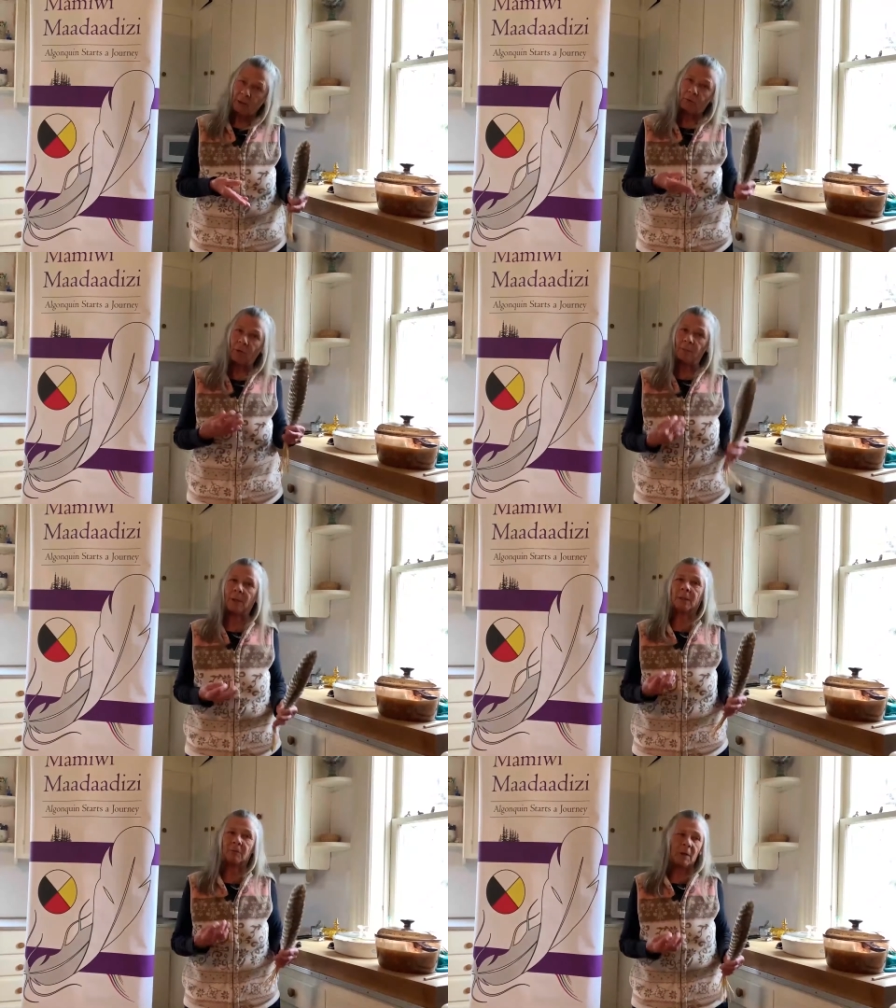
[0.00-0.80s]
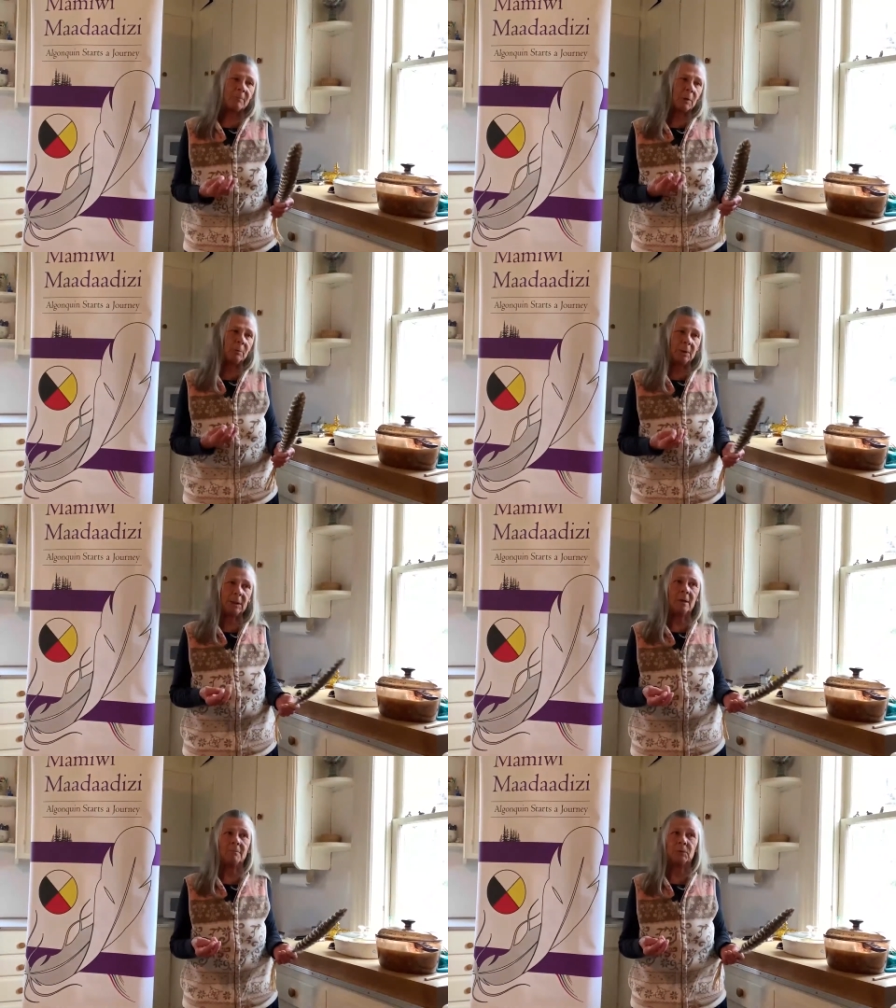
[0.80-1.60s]
Grandma and Grandpa would
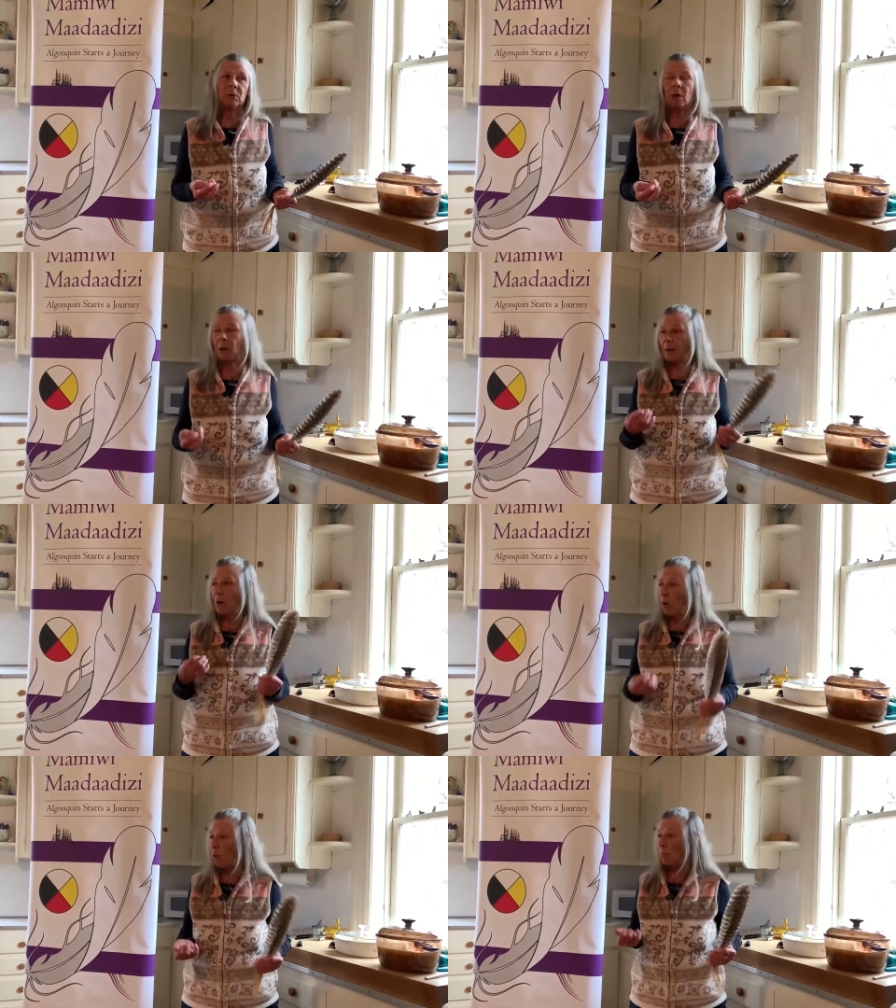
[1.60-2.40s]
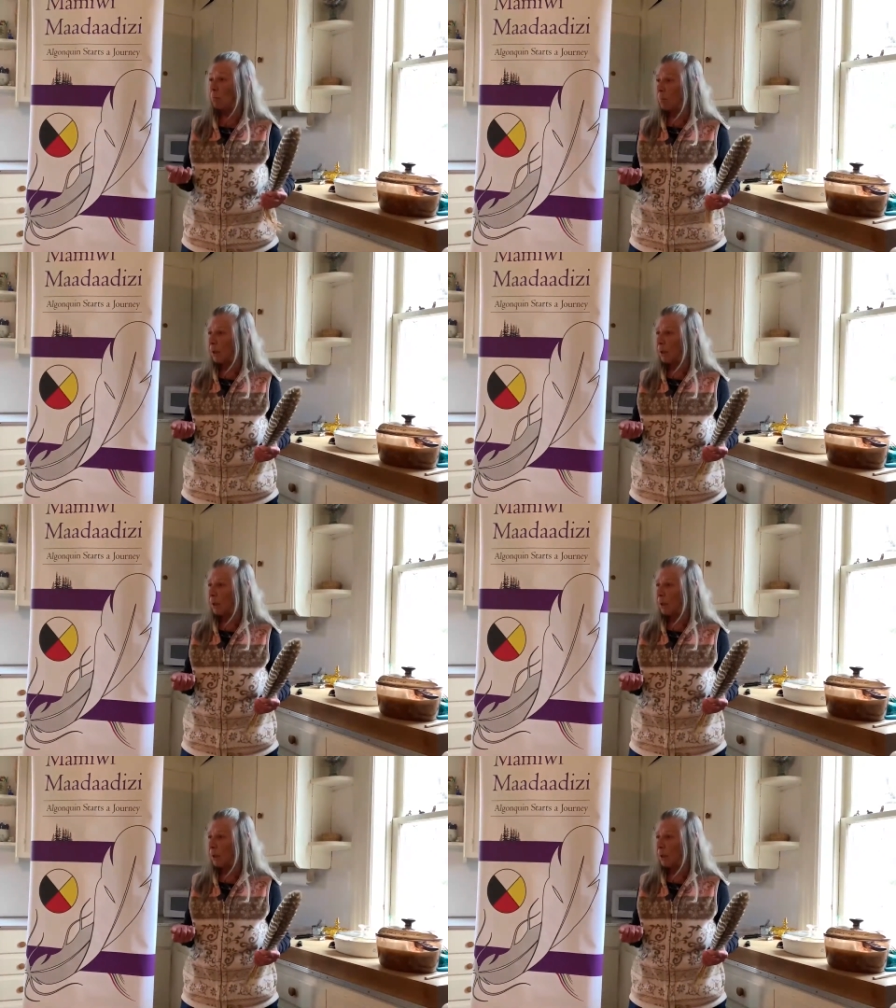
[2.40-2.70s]
come to our home.